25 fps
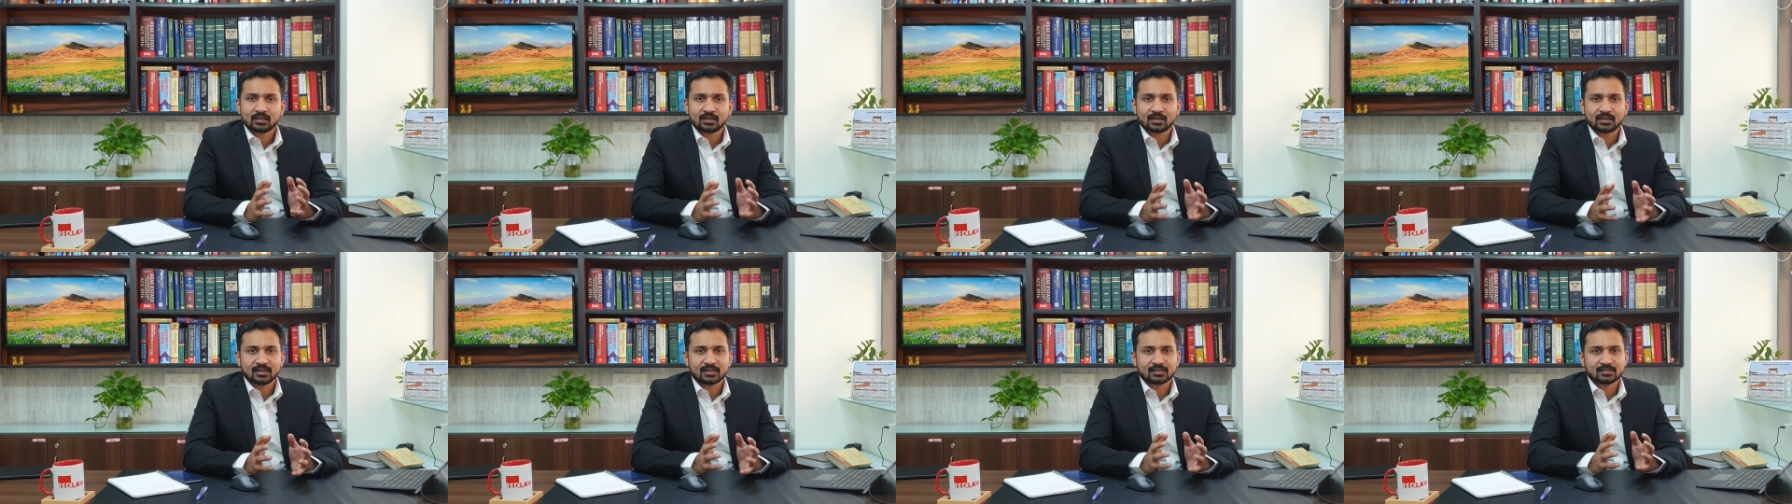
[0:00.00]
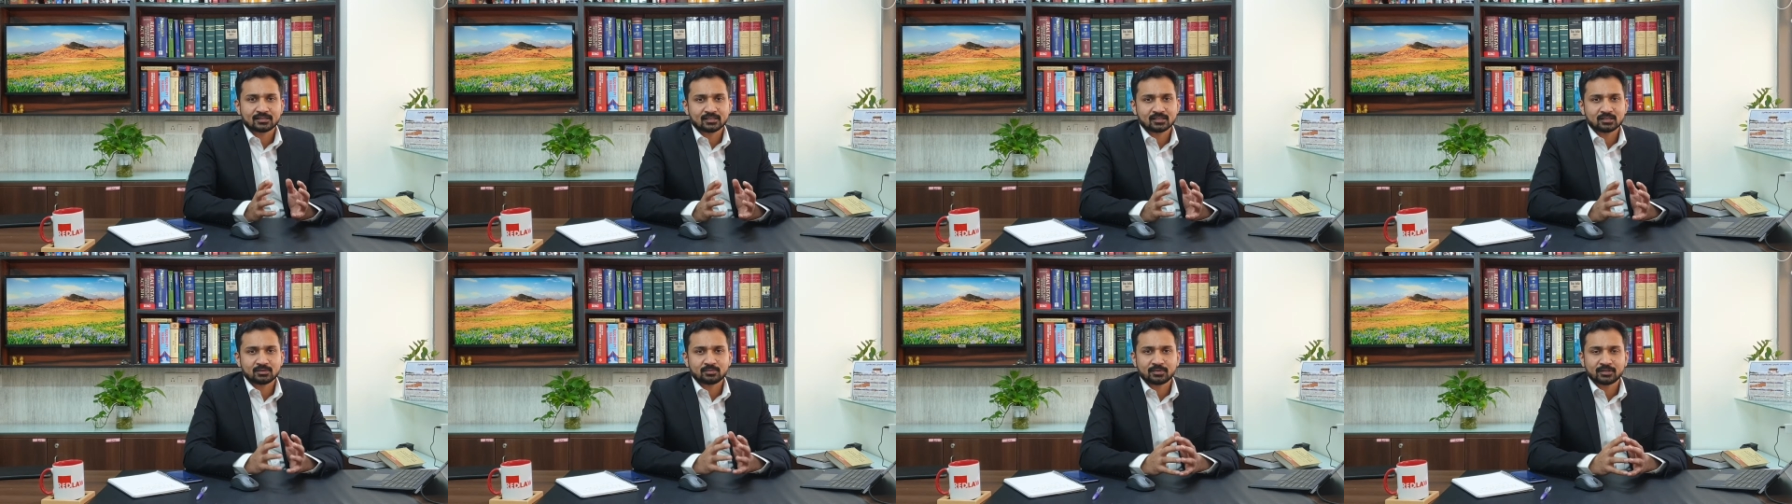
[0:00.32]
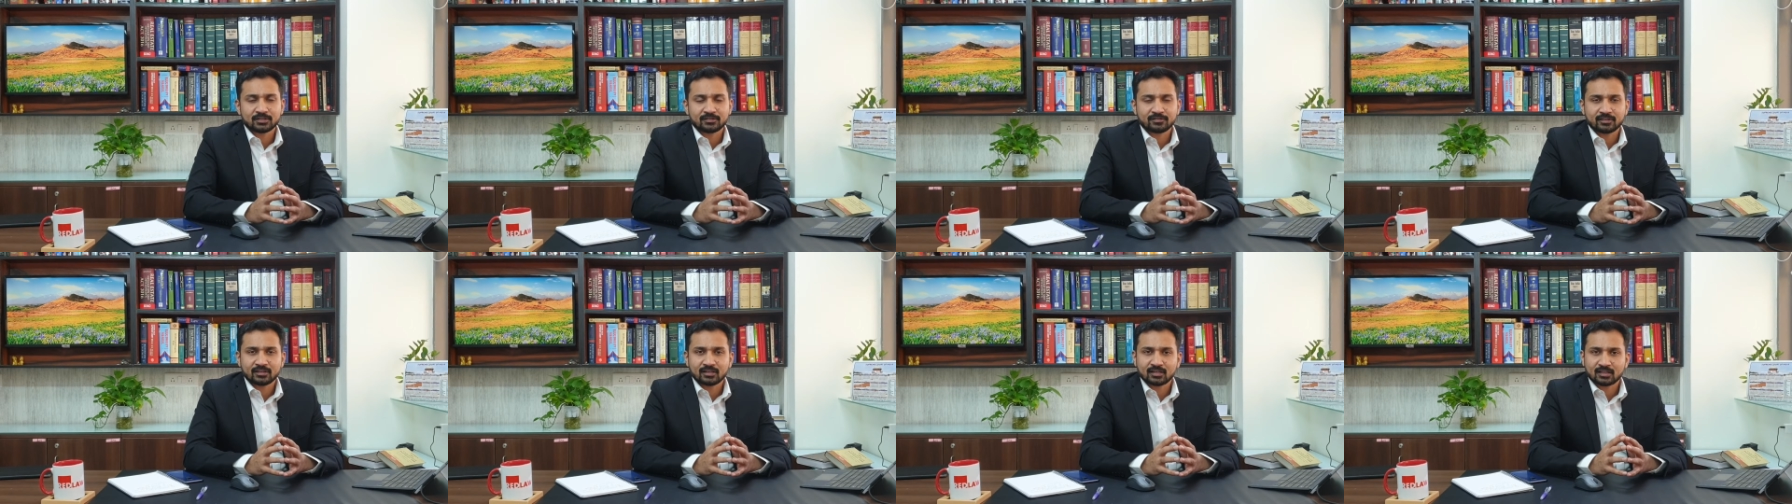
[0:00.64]
cases
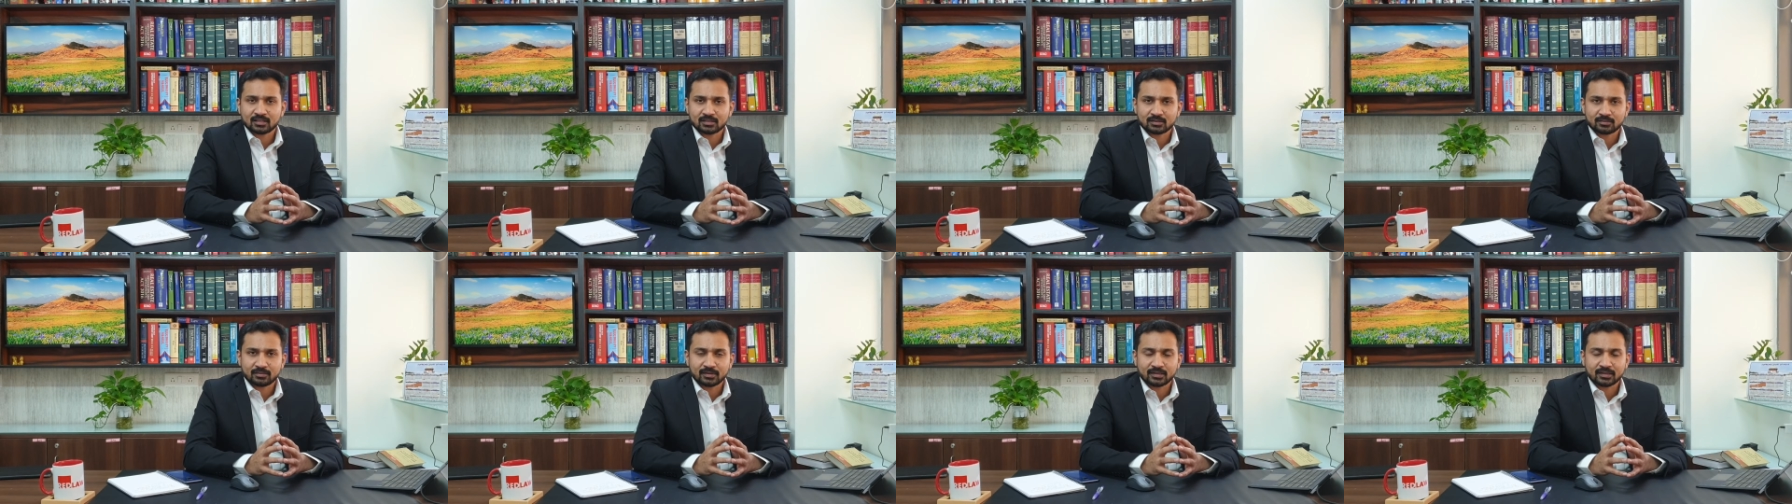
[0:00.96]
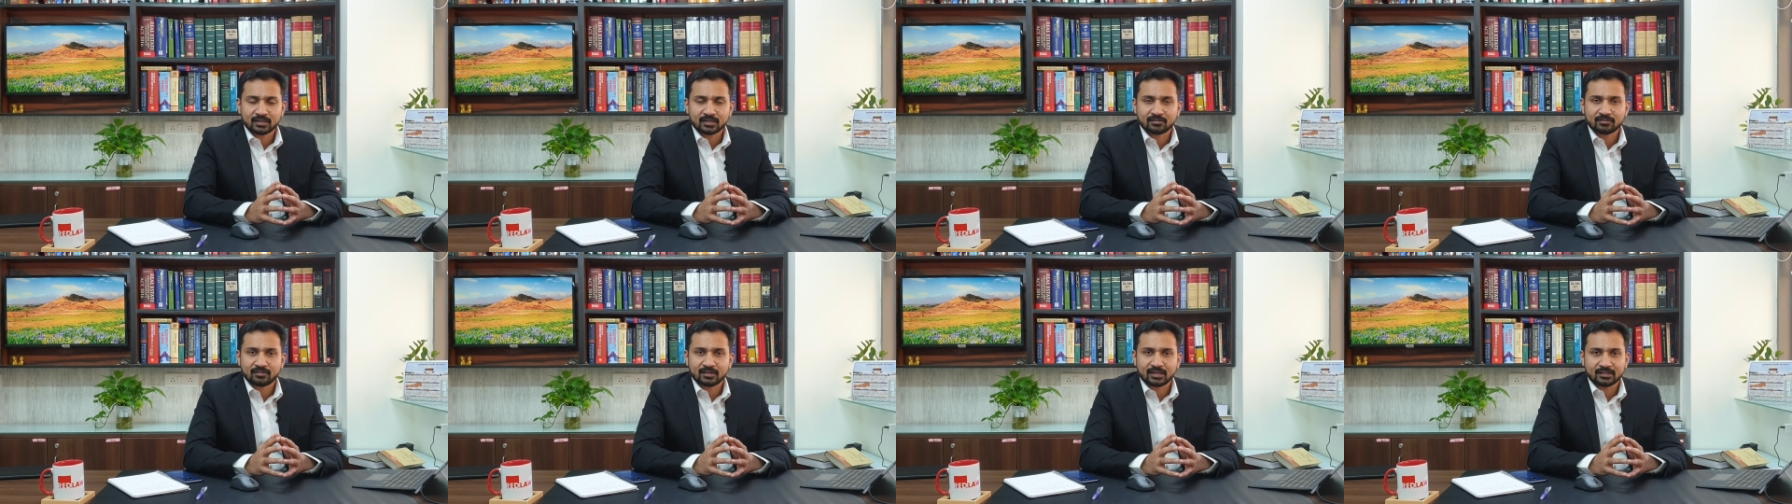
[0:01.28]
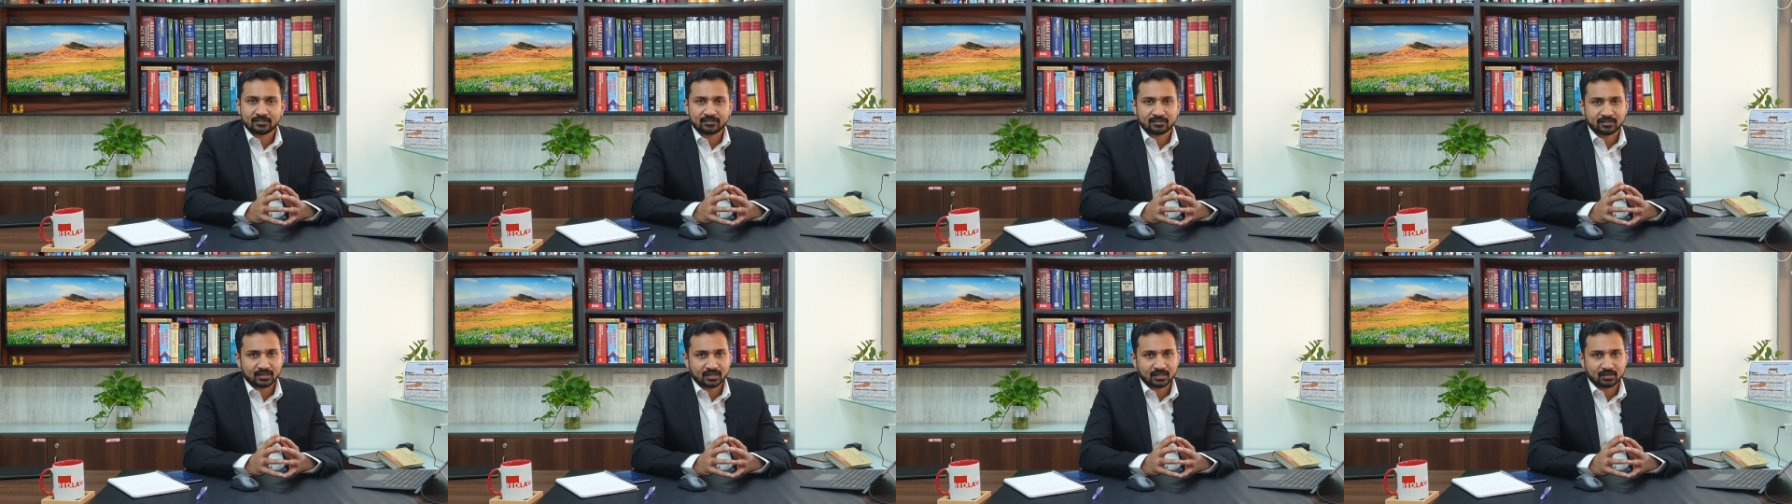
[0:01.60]
between husband and
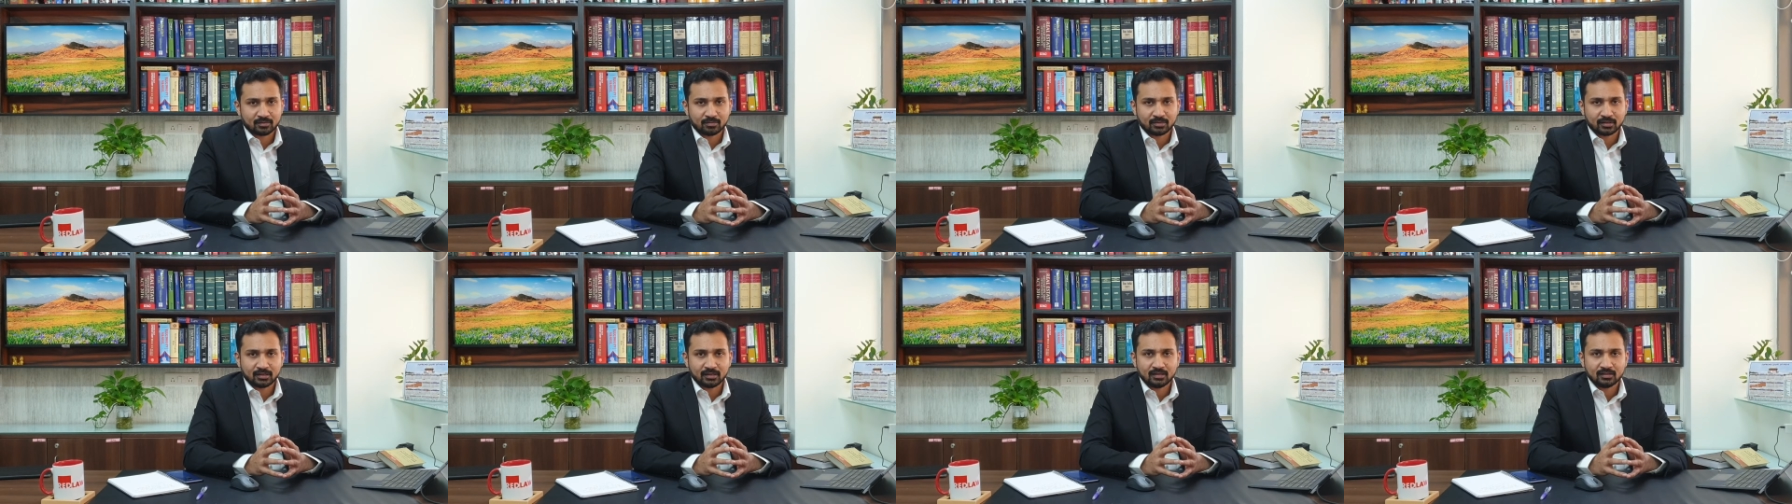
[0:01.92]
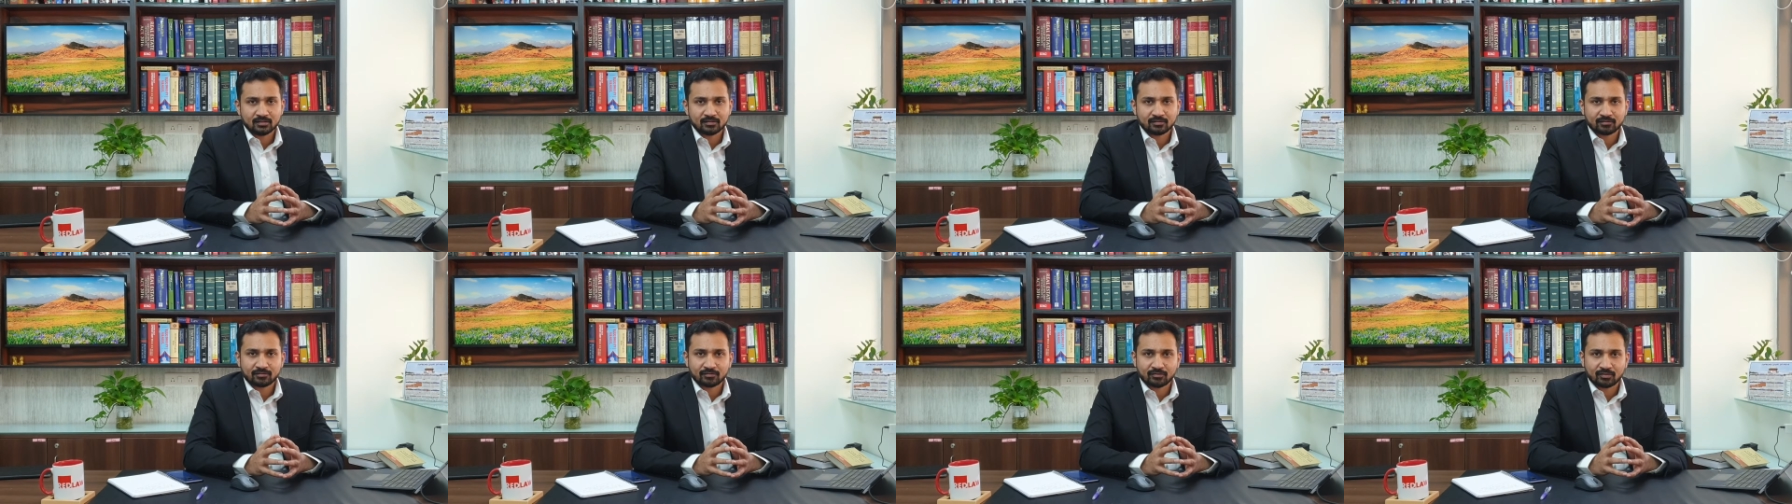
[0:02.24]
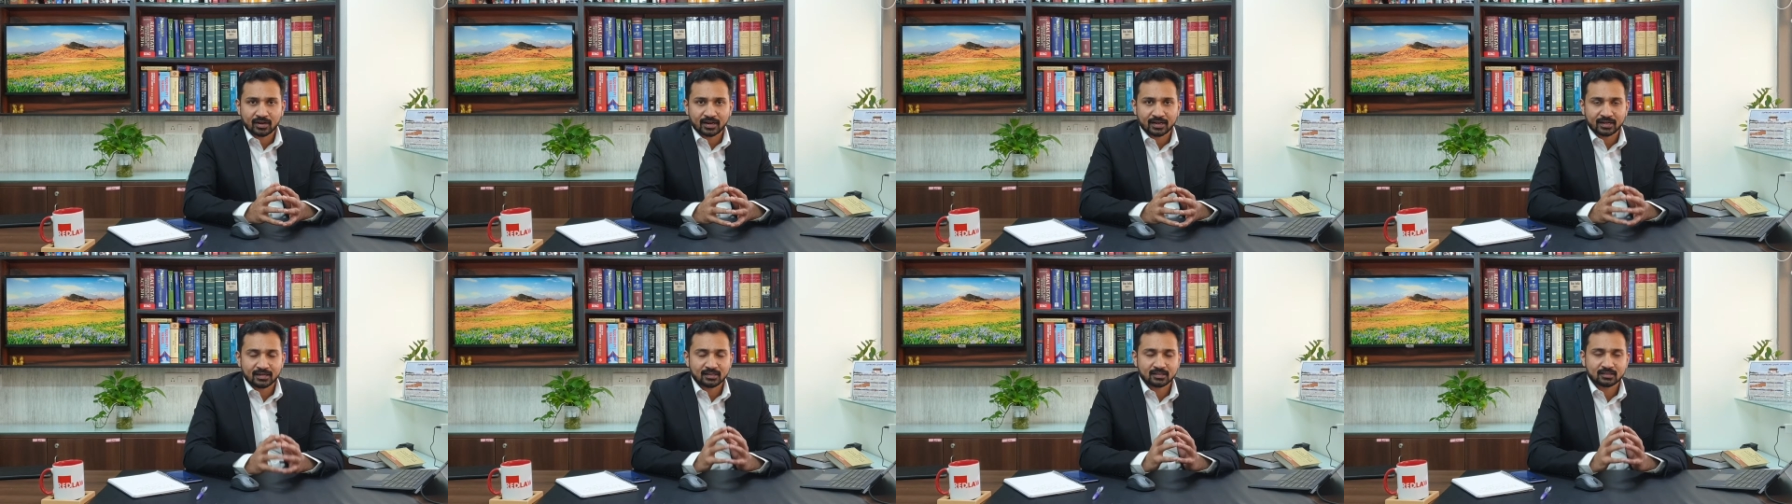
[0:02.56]
wife can be
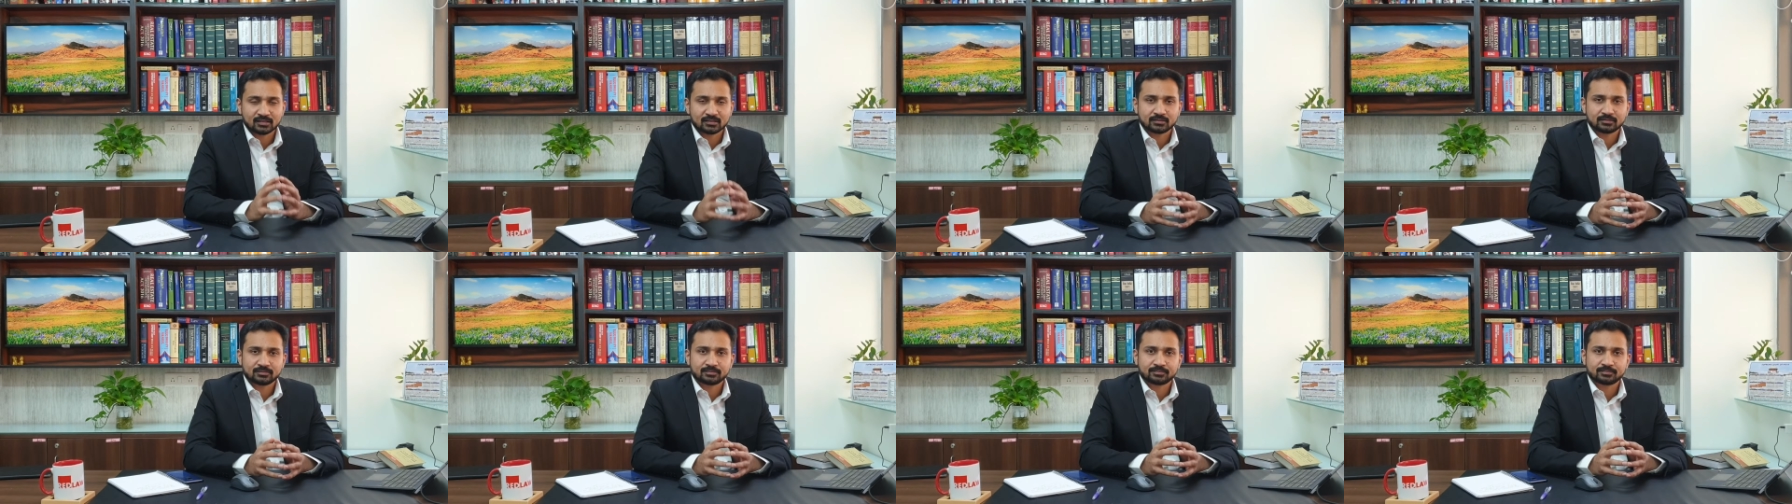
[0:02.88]
filed